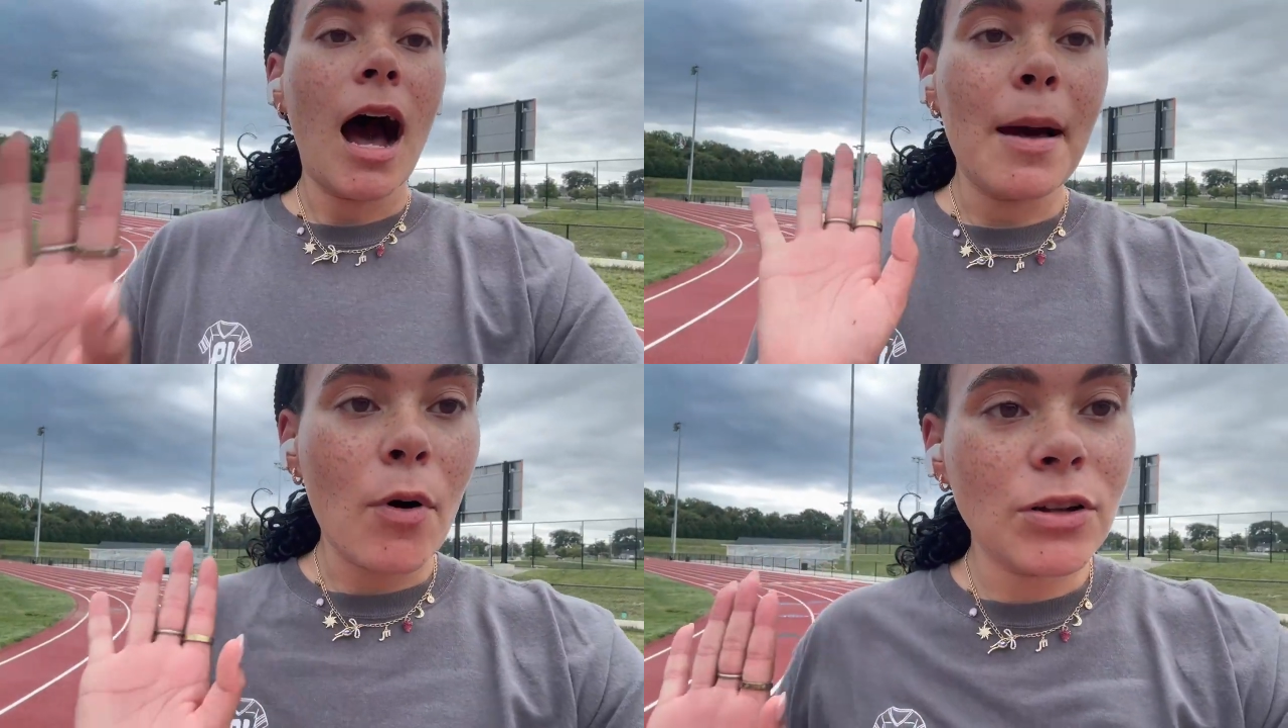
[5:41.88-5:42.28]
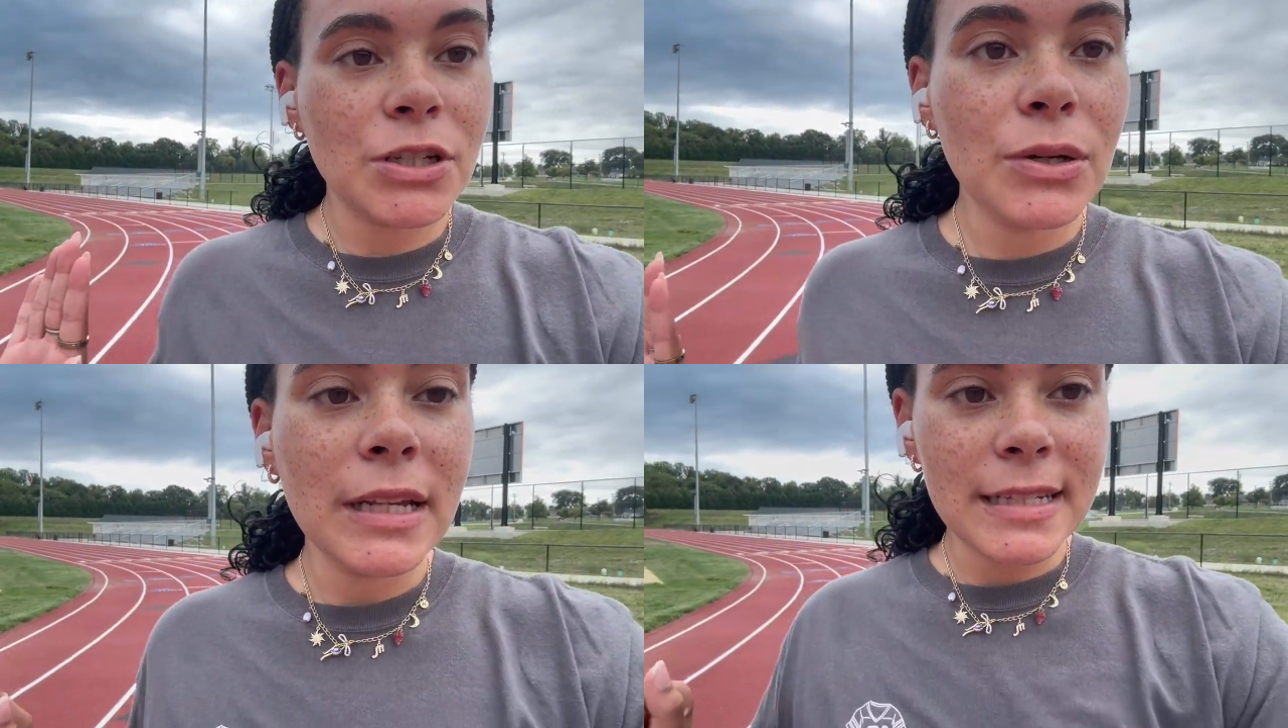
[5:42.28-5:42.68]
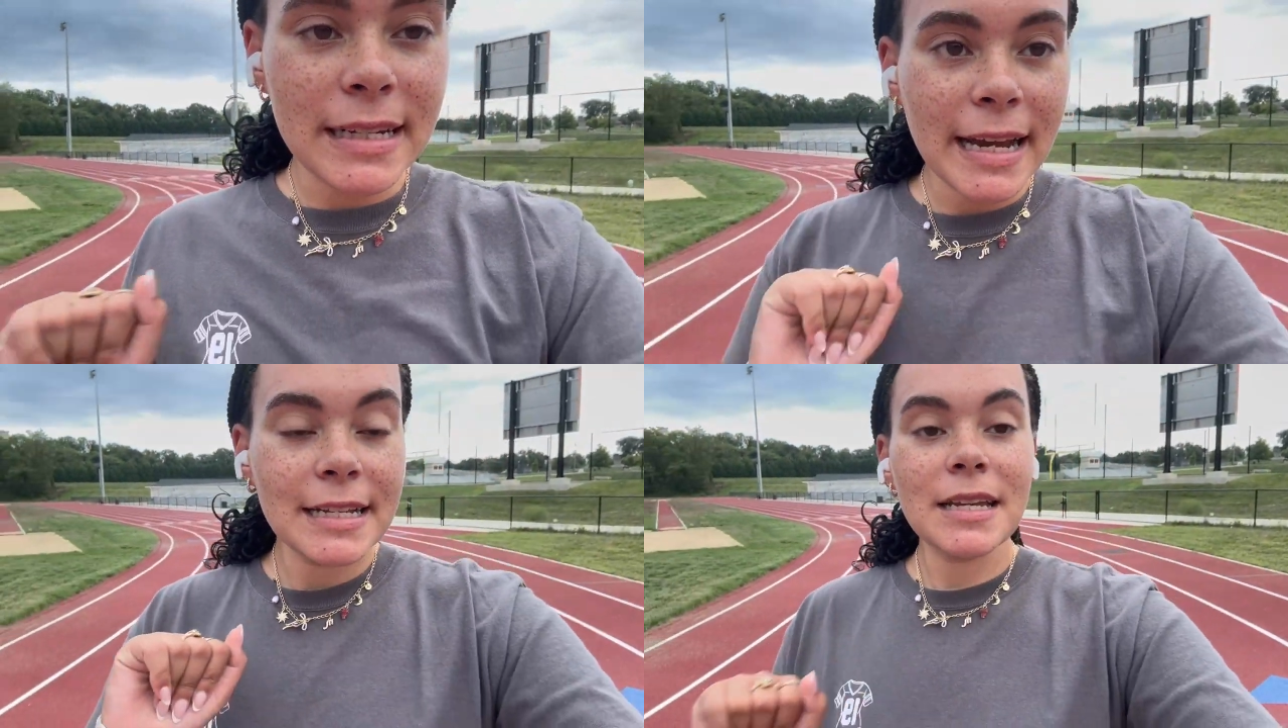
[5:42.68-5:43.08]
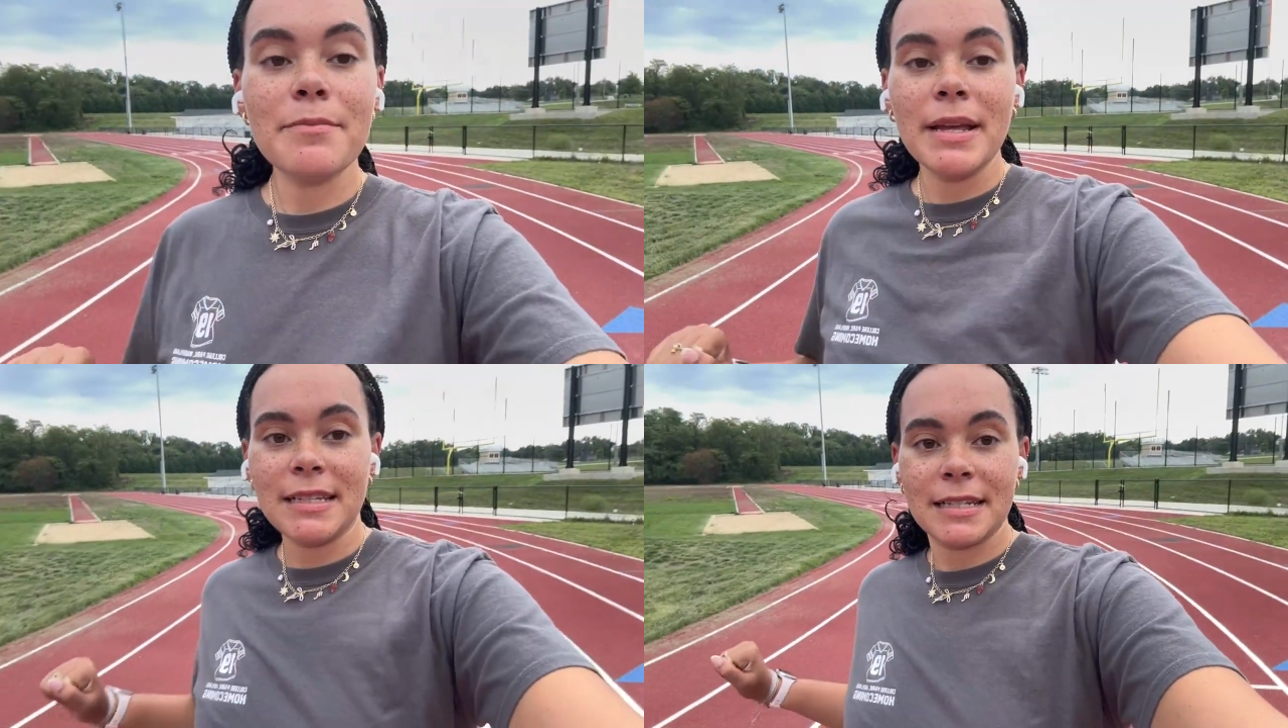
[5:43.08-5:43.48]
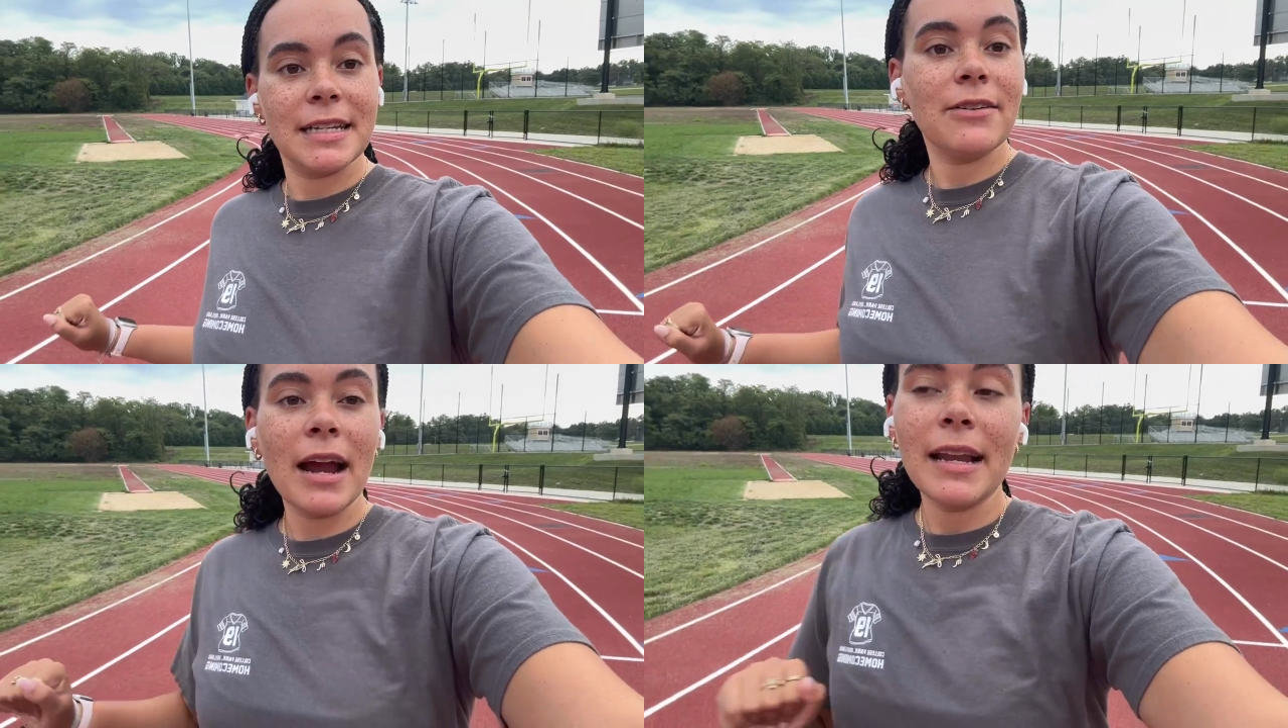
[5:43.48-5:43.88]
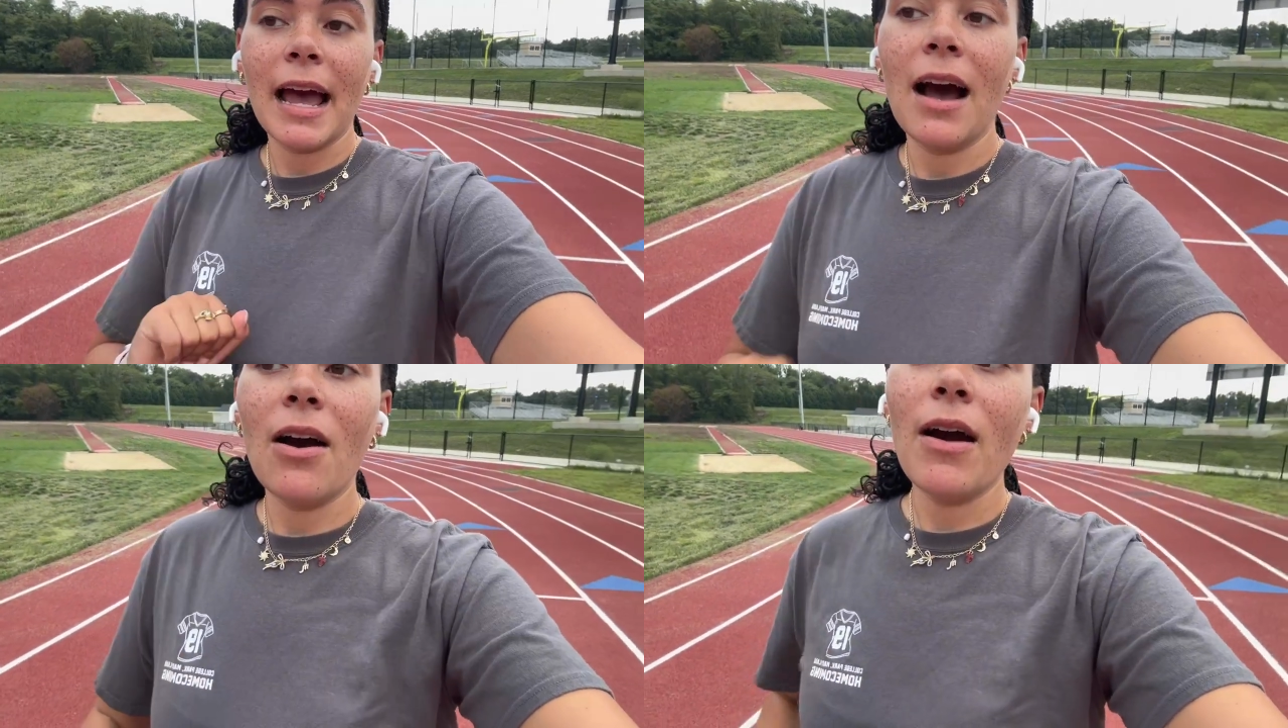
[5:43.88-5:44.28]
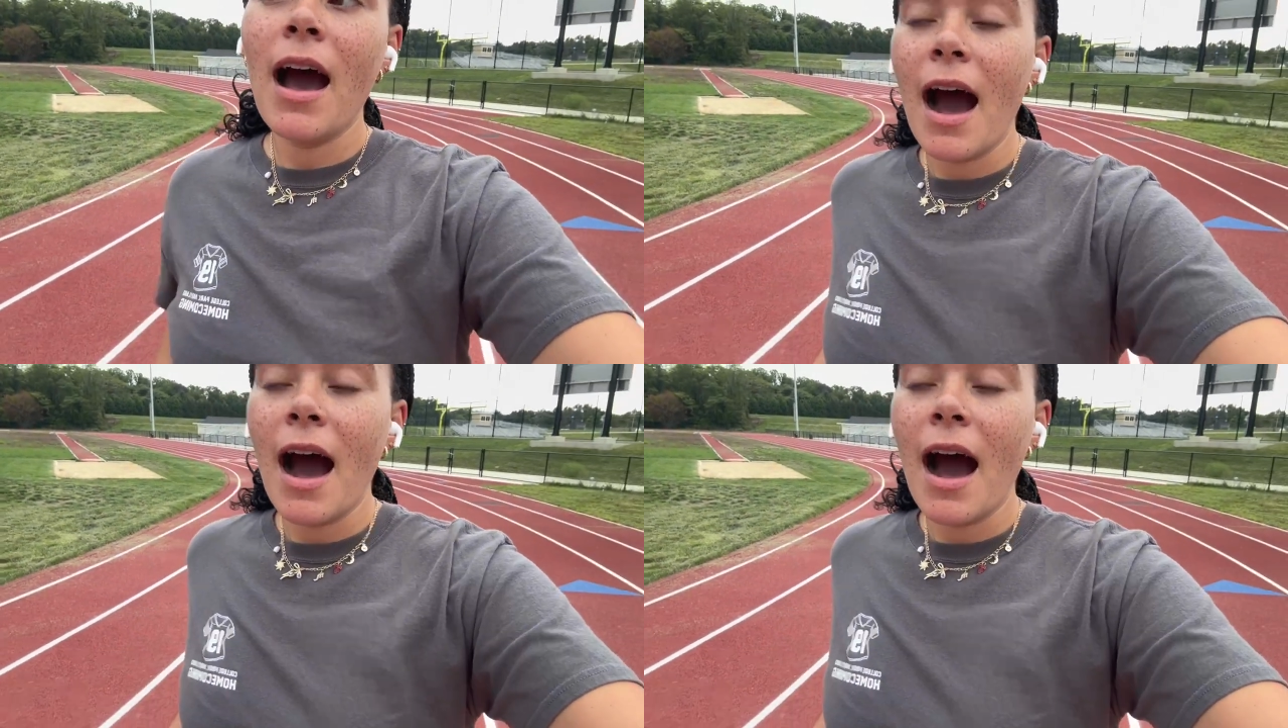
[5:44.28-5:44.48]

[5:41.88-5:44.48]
i'm also listening to mitski right now